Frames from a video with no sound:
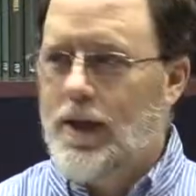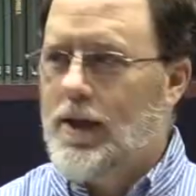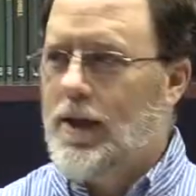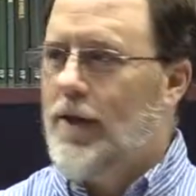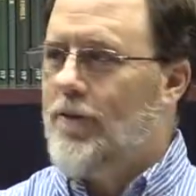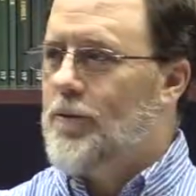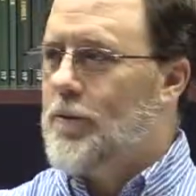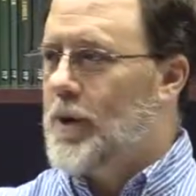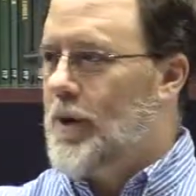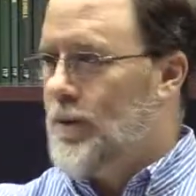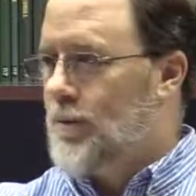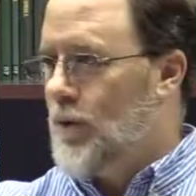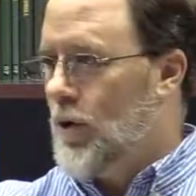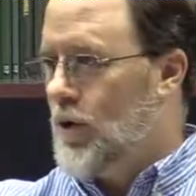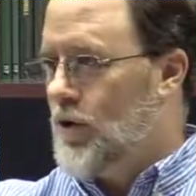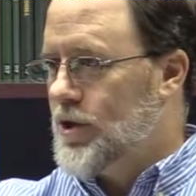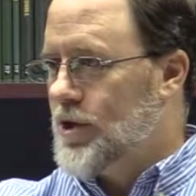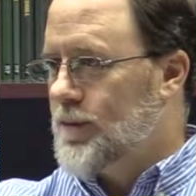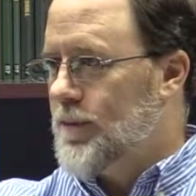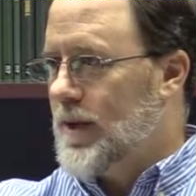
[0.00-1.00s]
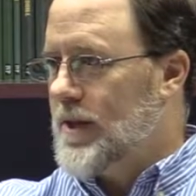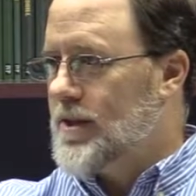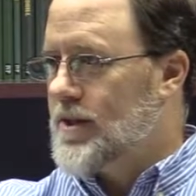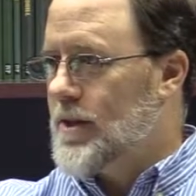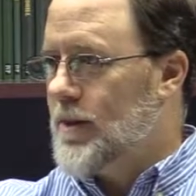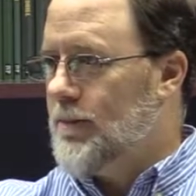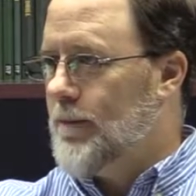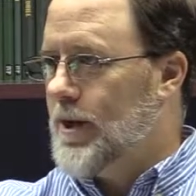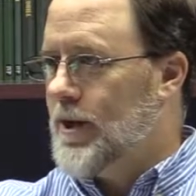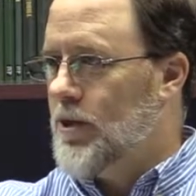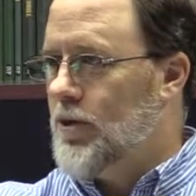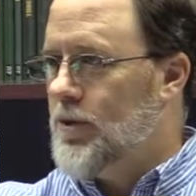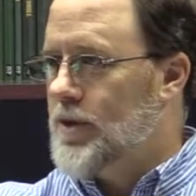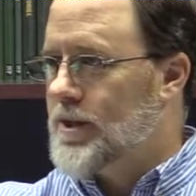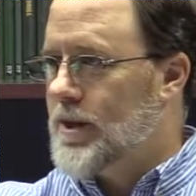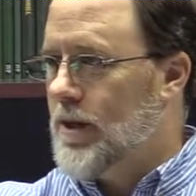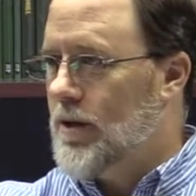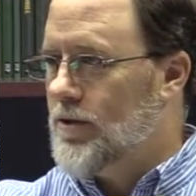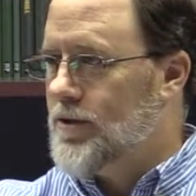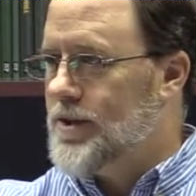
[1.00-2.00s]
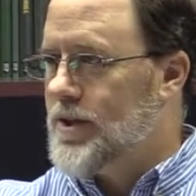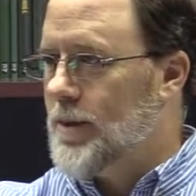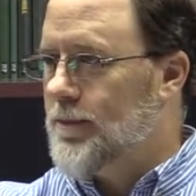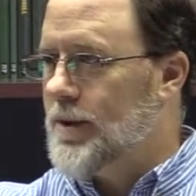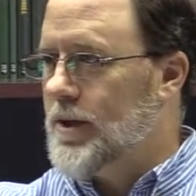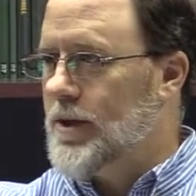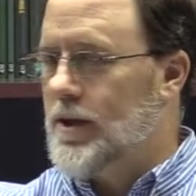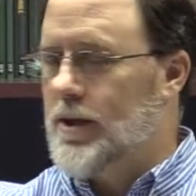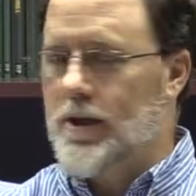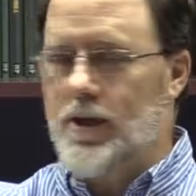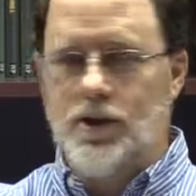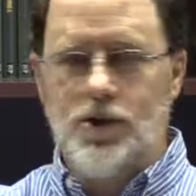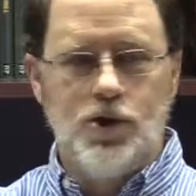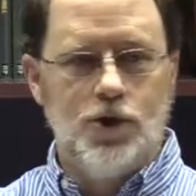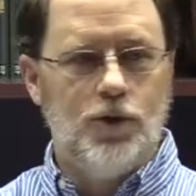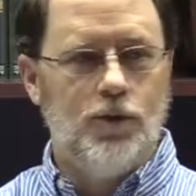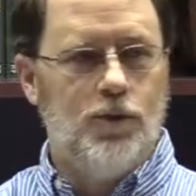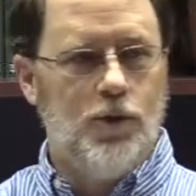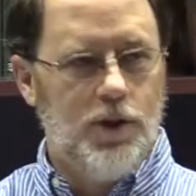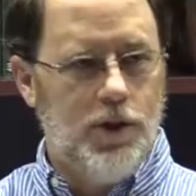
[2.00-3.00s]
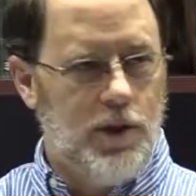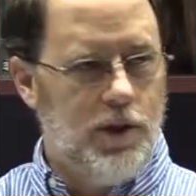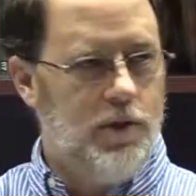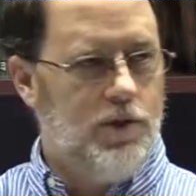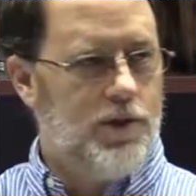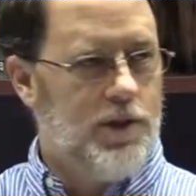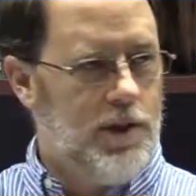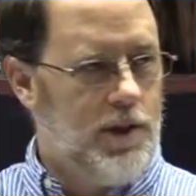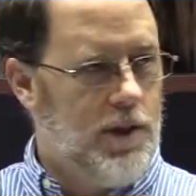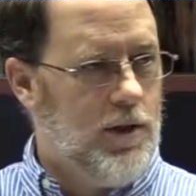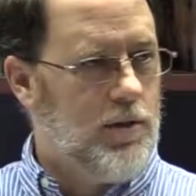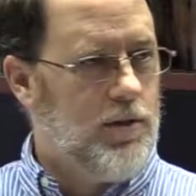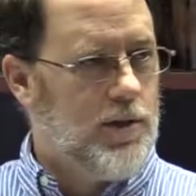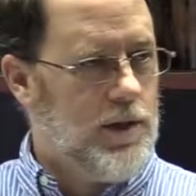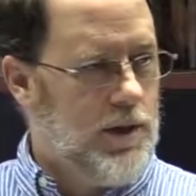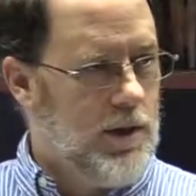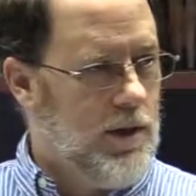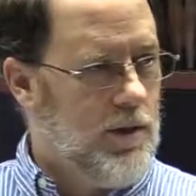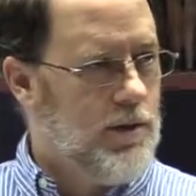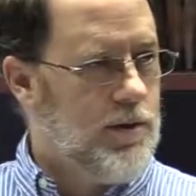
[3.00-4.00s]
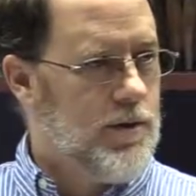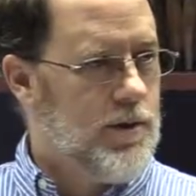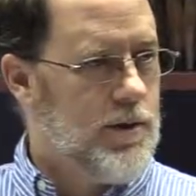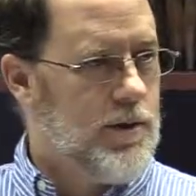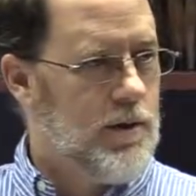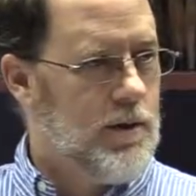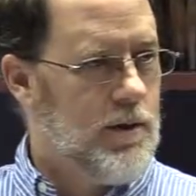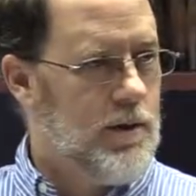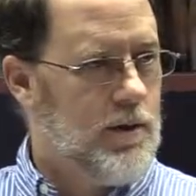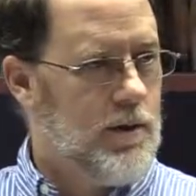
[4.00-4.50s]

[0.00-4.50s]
you ever been approached by somebody who has held something against you for years and years and years?